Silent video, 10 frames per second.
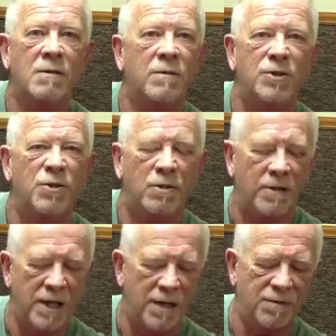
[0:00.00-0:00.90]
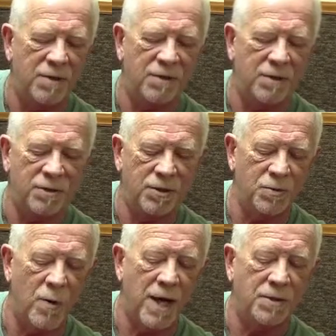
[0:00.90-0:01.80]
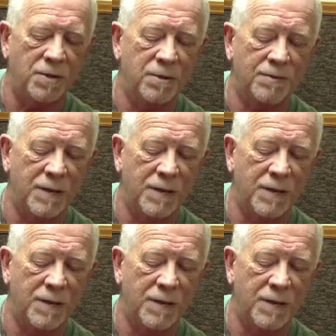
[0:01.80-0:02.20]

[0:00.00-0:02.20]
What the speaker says: which you don't have to do, you just want to.